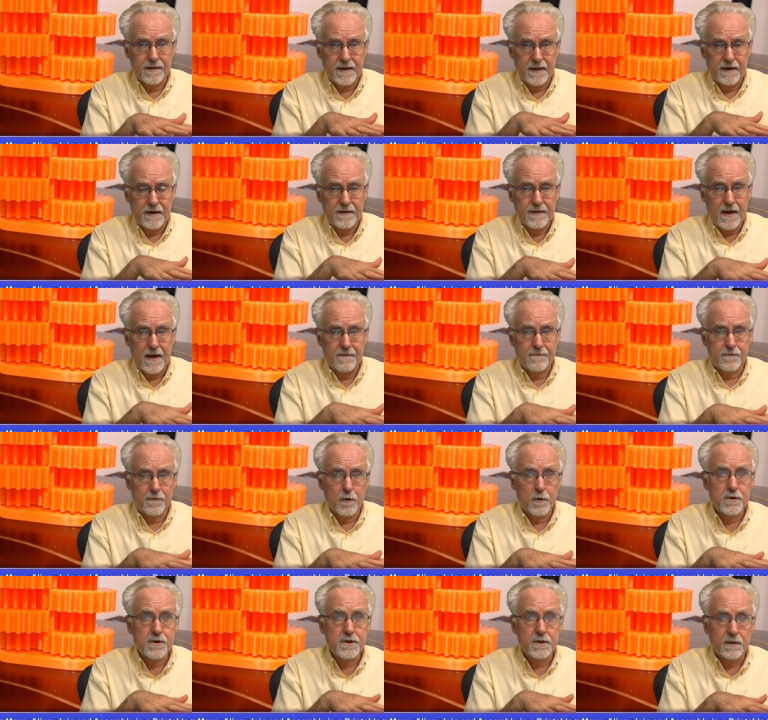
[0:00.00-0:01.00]
getting that
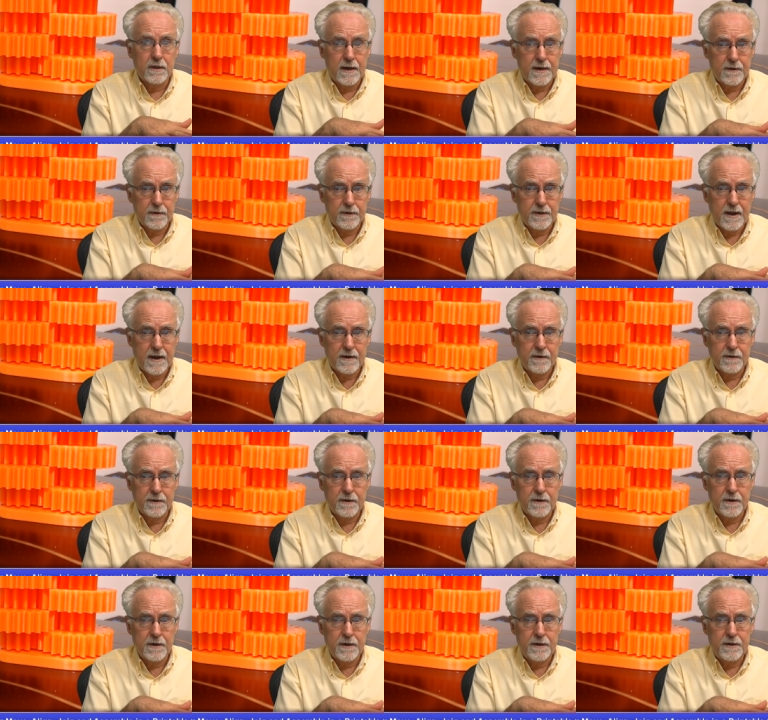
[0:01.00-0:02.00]
first layer down
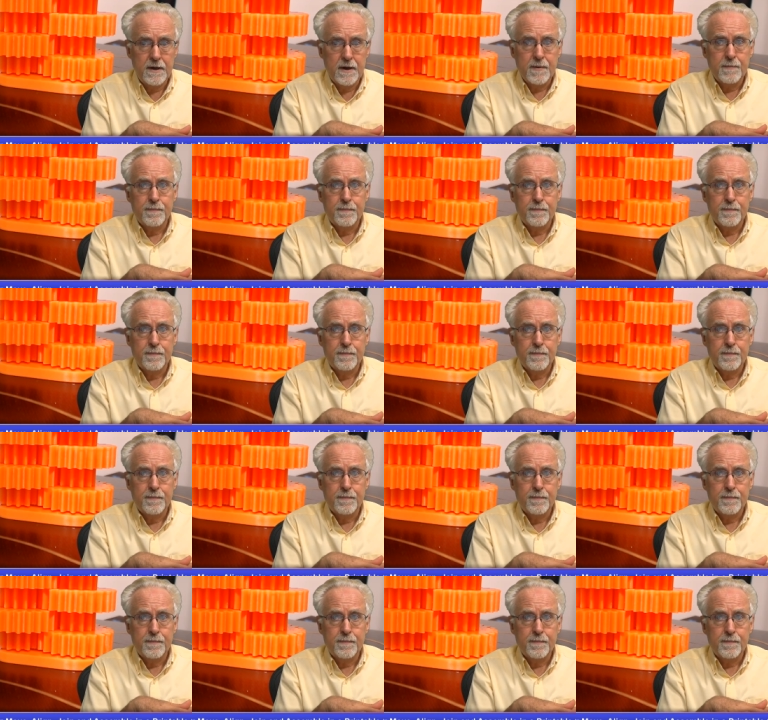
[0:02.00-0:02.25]
good.